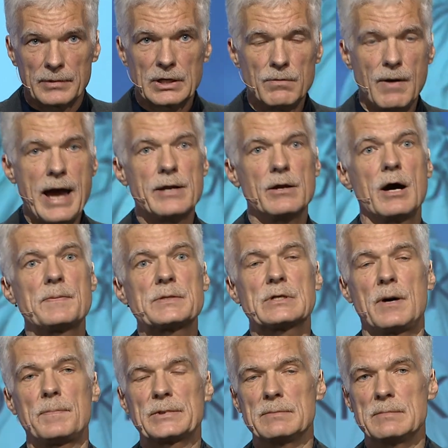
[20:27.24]
quite
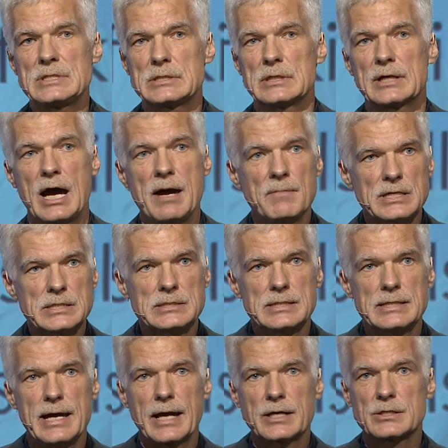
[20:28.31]
optimistic. I must say,
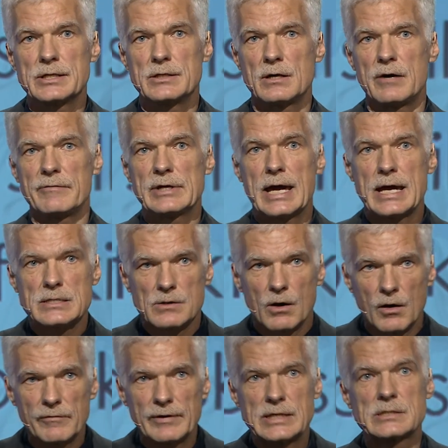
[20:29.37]
actually, Norway has
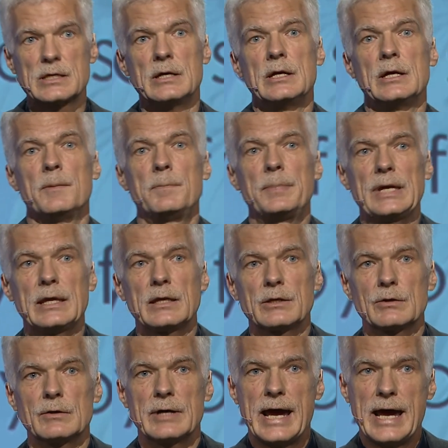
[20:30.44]
always been
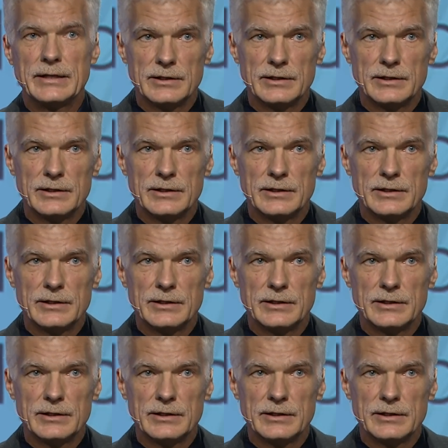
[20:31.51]
at